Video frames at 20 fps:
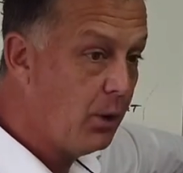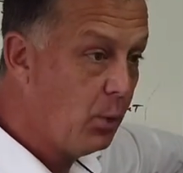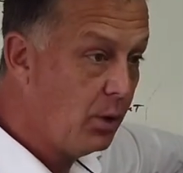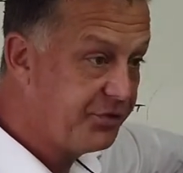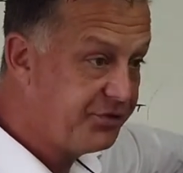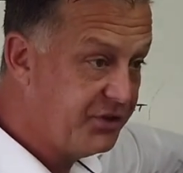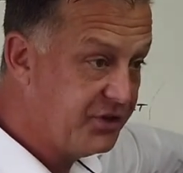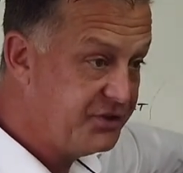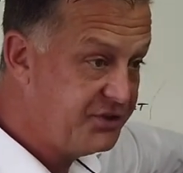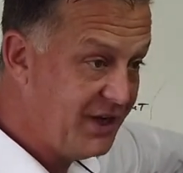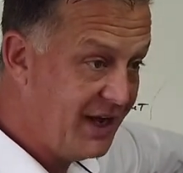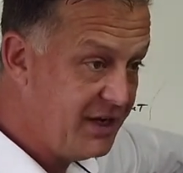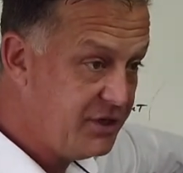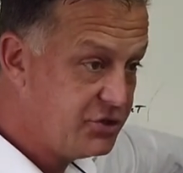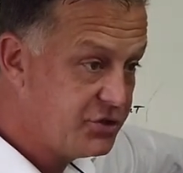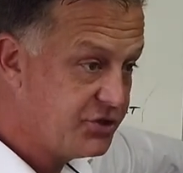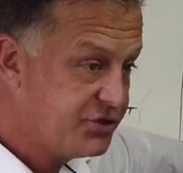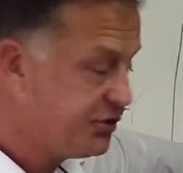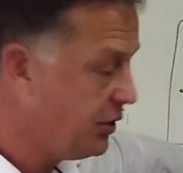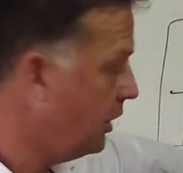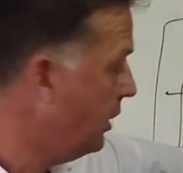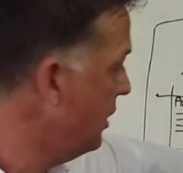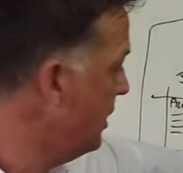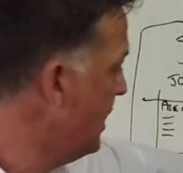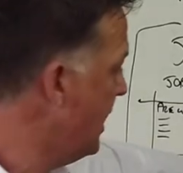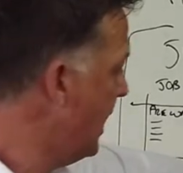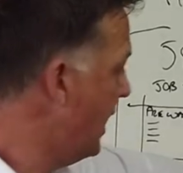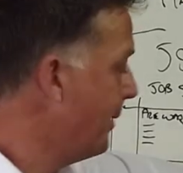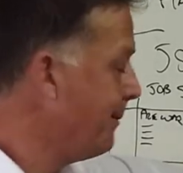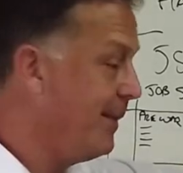what the dangers are,
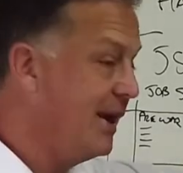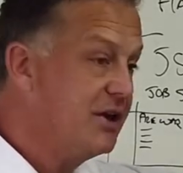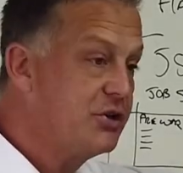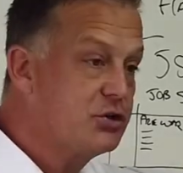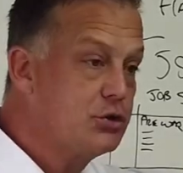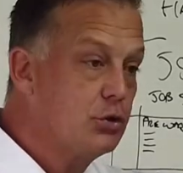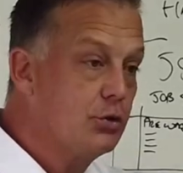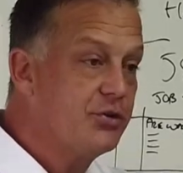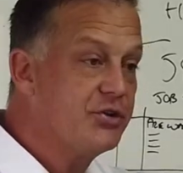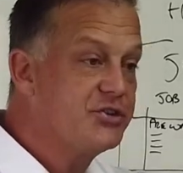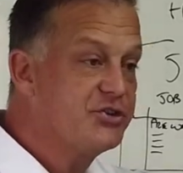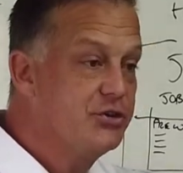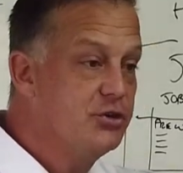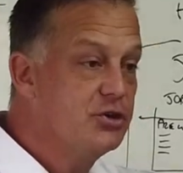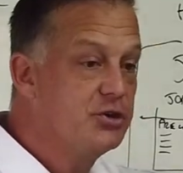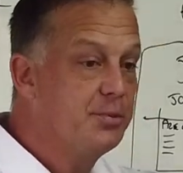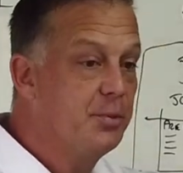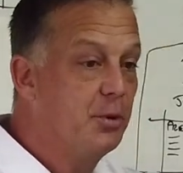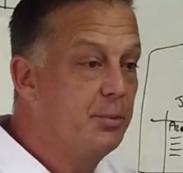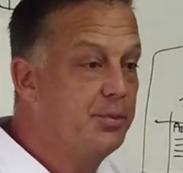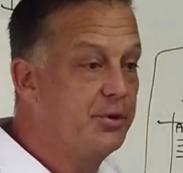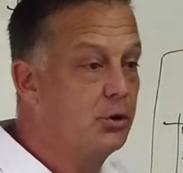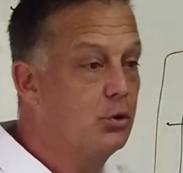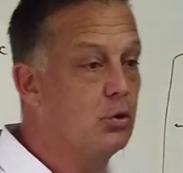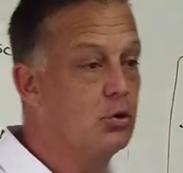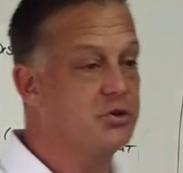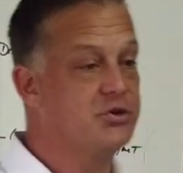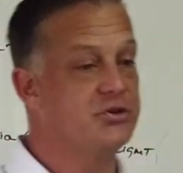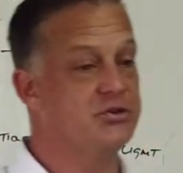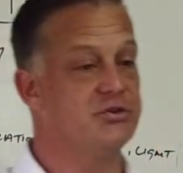and make sure that suitable
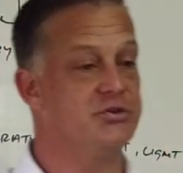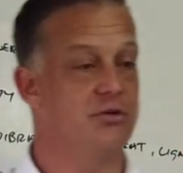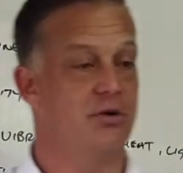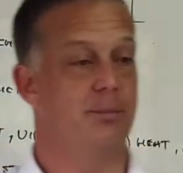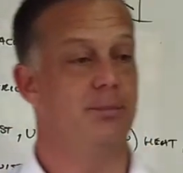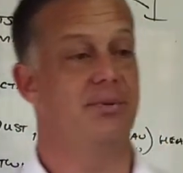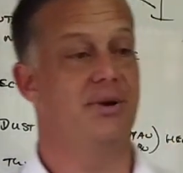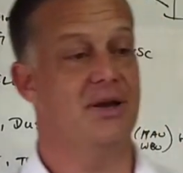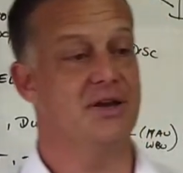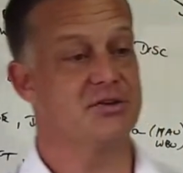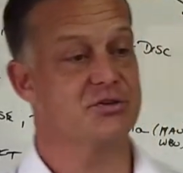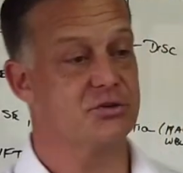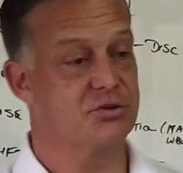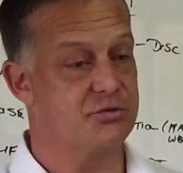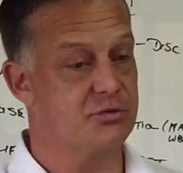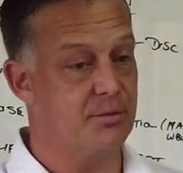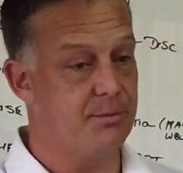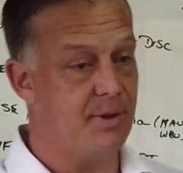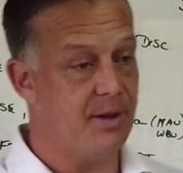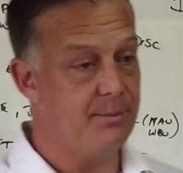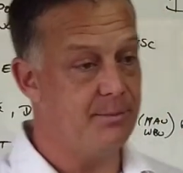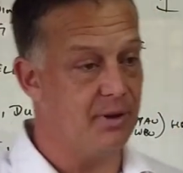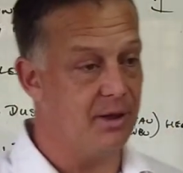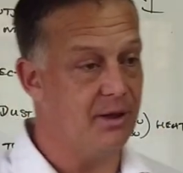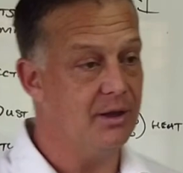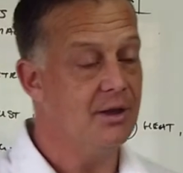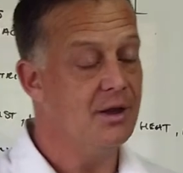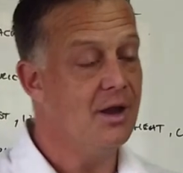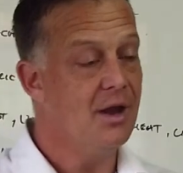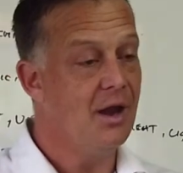precautions are in place. Because
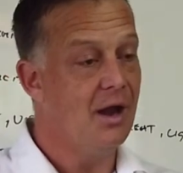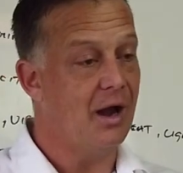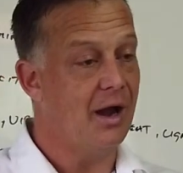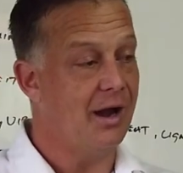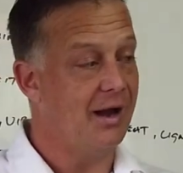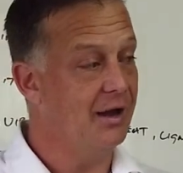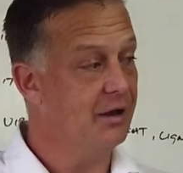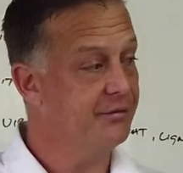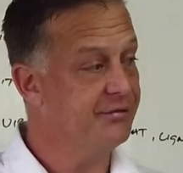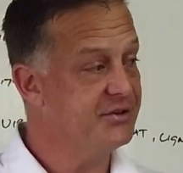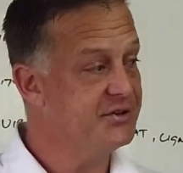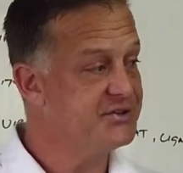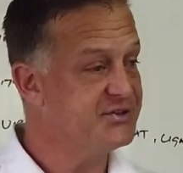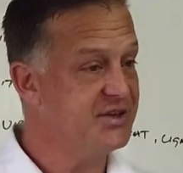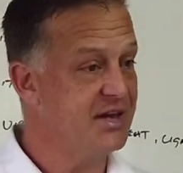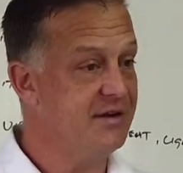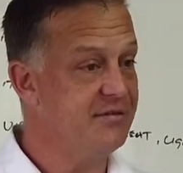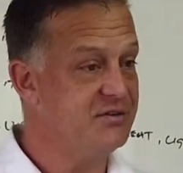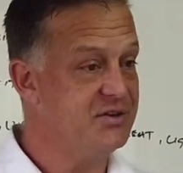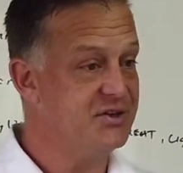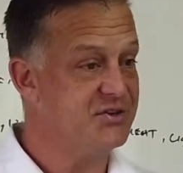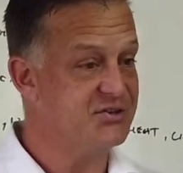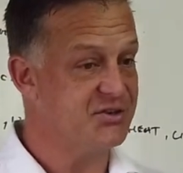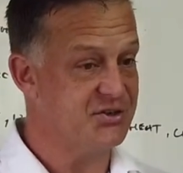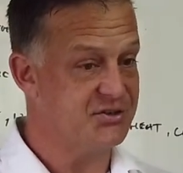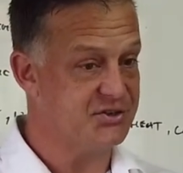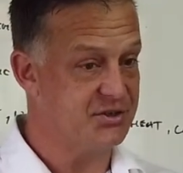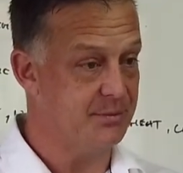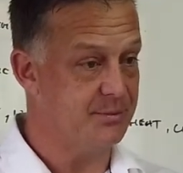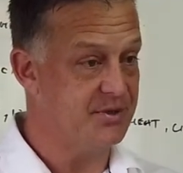remember, our health and safety
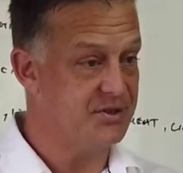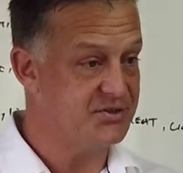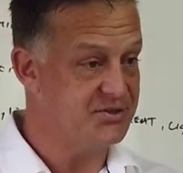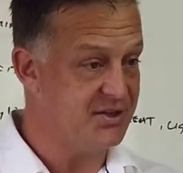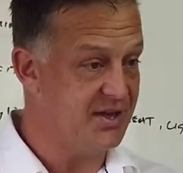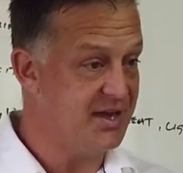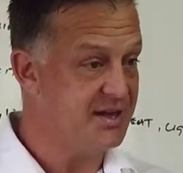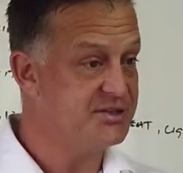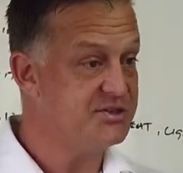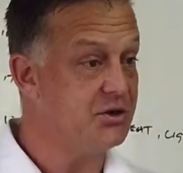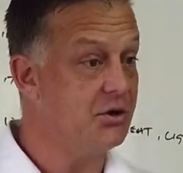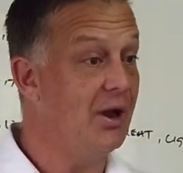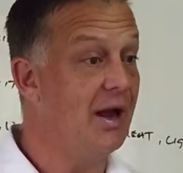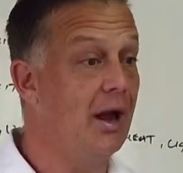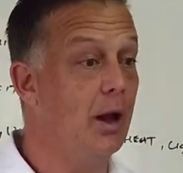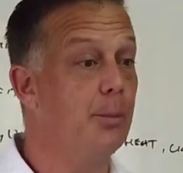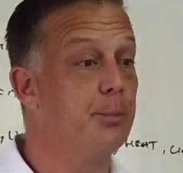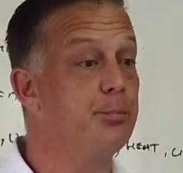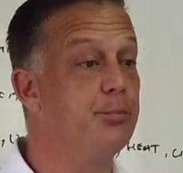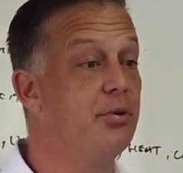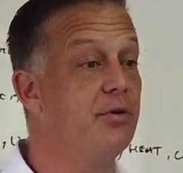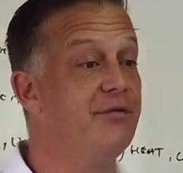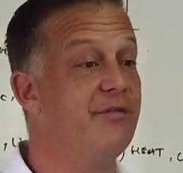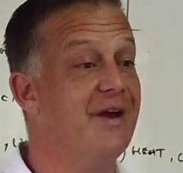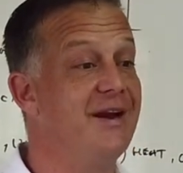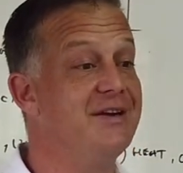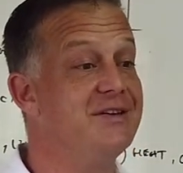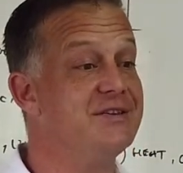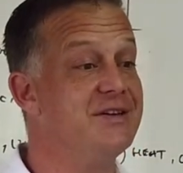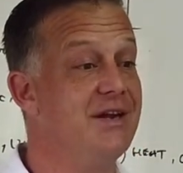system is there to help
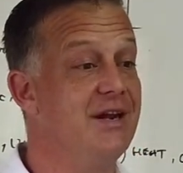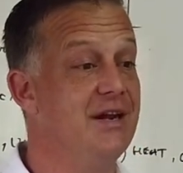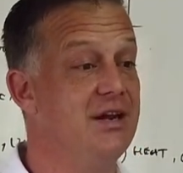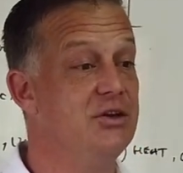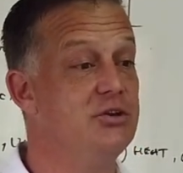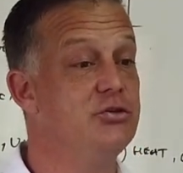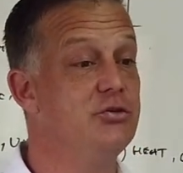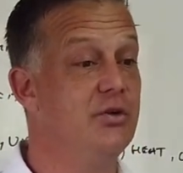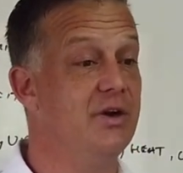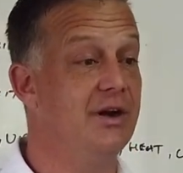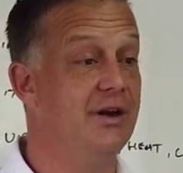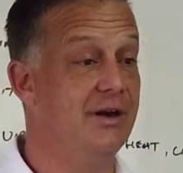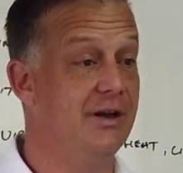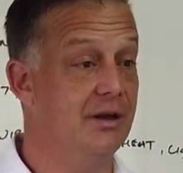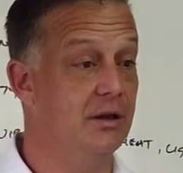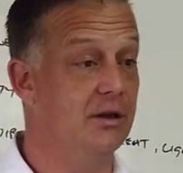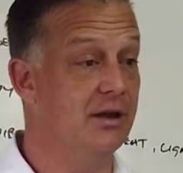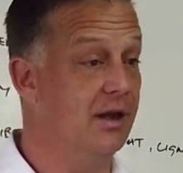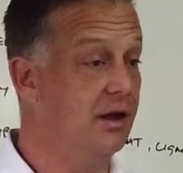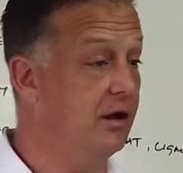prevent injury and ill